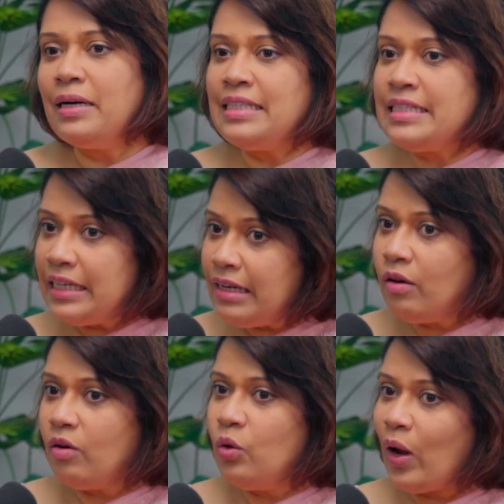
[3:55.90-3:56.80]
But still,
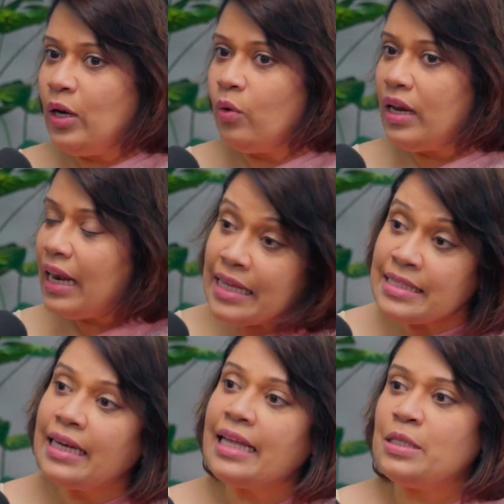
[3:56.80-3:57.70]
while you realize
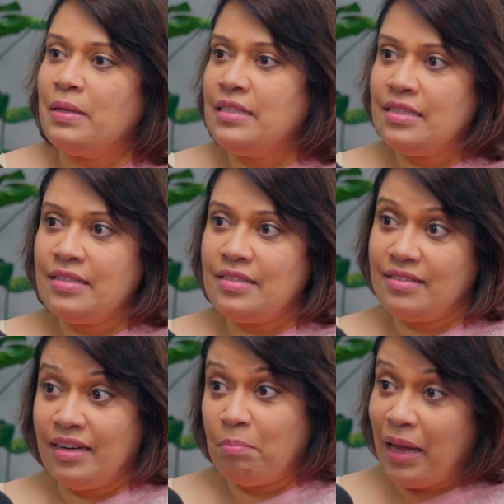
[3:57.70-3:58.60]
that expenses,
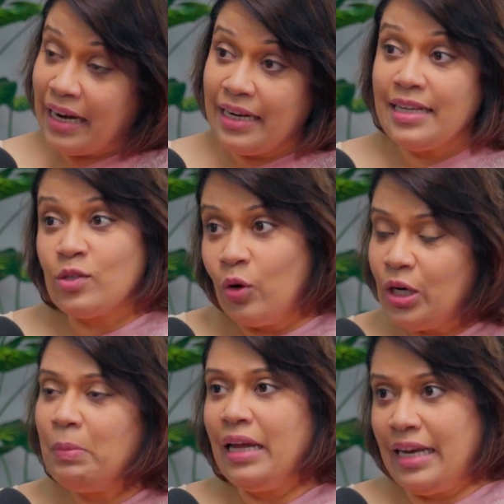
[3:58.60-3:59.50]
that parenting is going
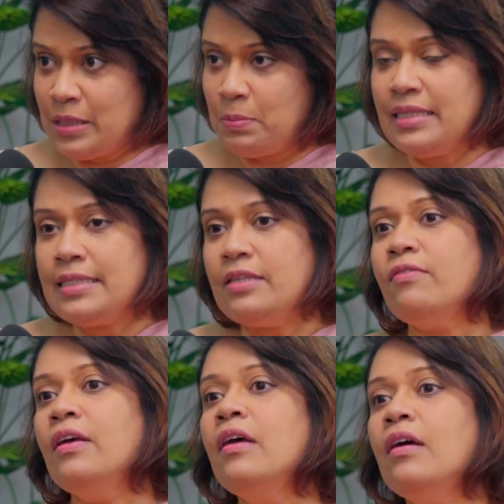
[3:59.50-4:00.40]
to be an expensive
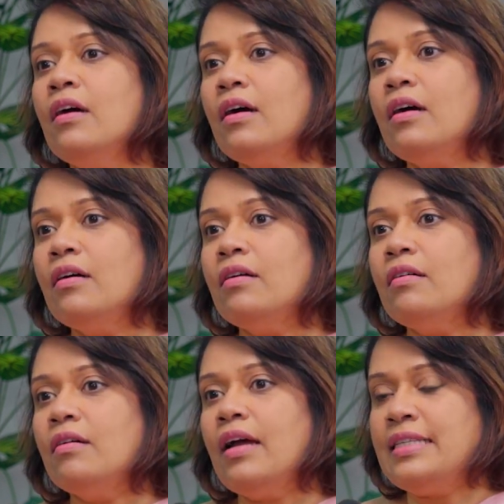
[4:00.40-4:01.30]

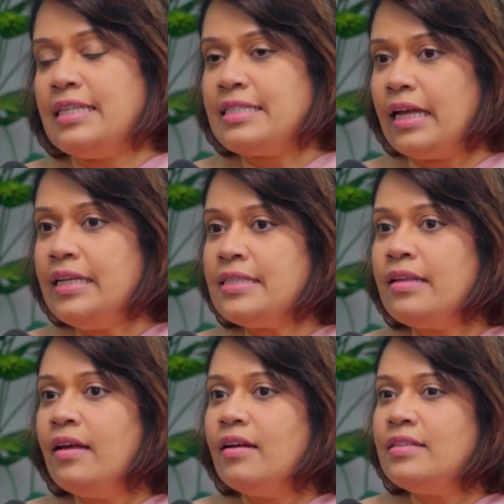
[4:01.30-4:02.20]
exercise,
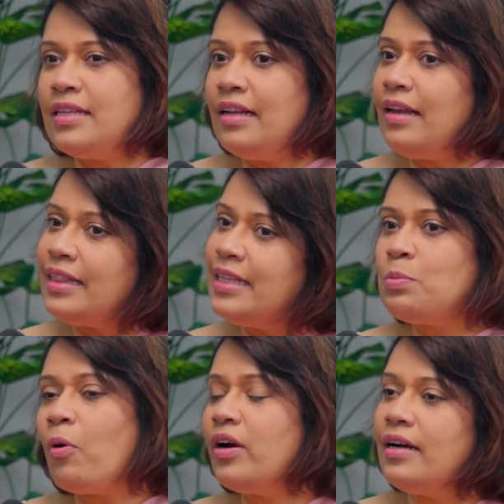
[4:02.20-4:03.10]
still at this
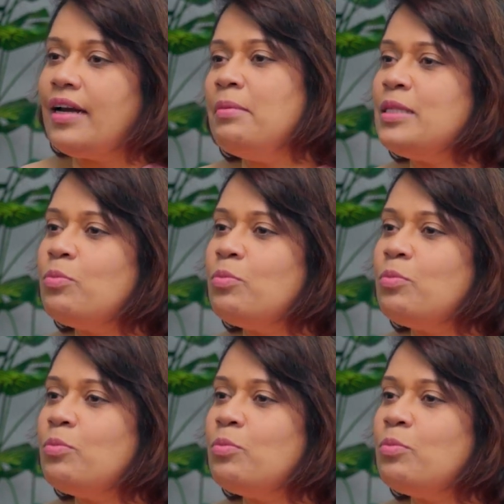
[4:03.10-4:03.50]
point in time, it's